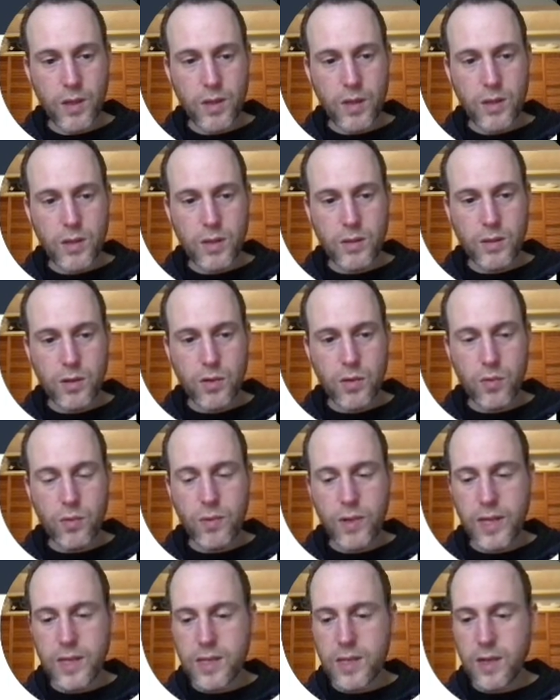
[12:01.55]
So
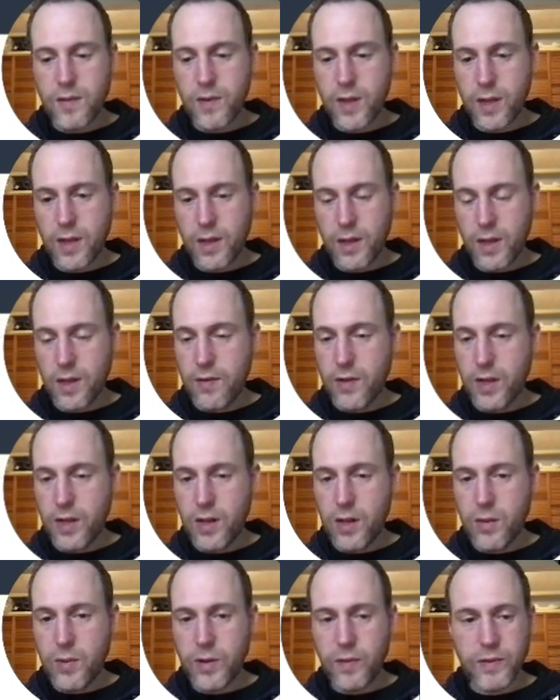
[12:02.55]
let's give it a
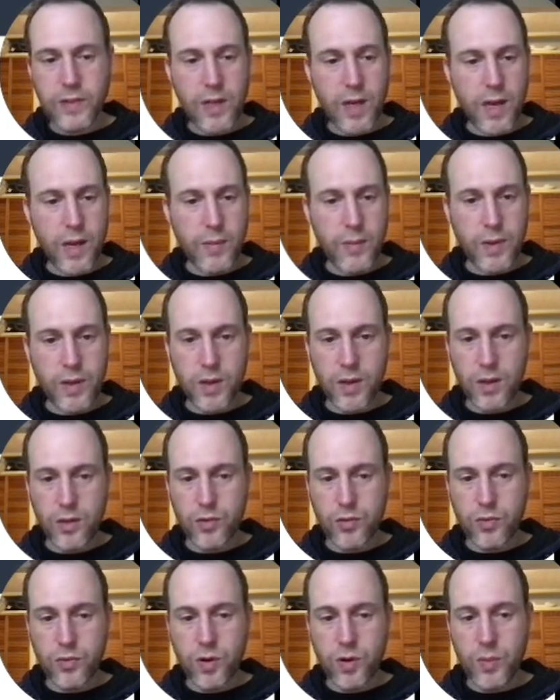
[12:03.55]
little bit of time
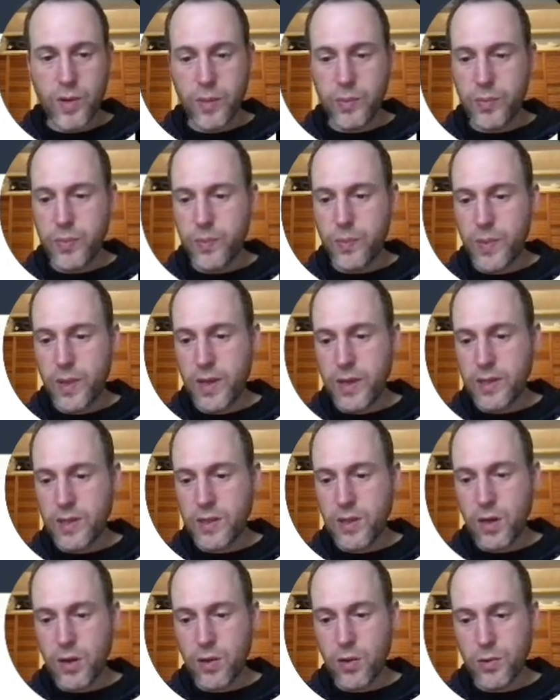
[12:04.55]
to warm up and
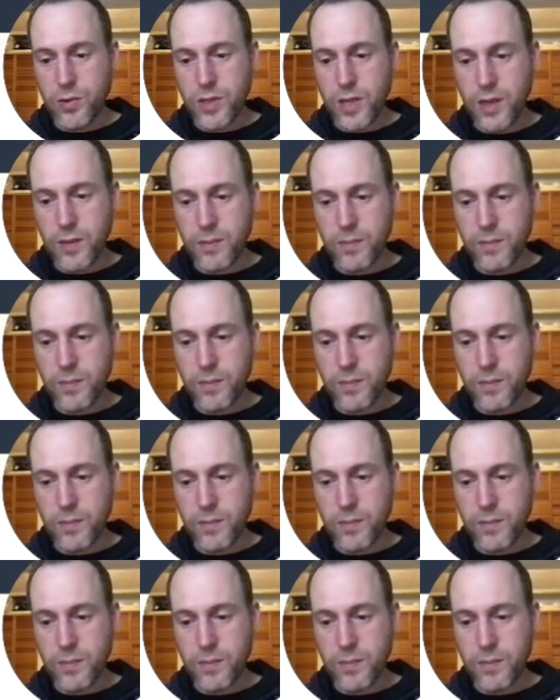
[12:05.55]
start hosting.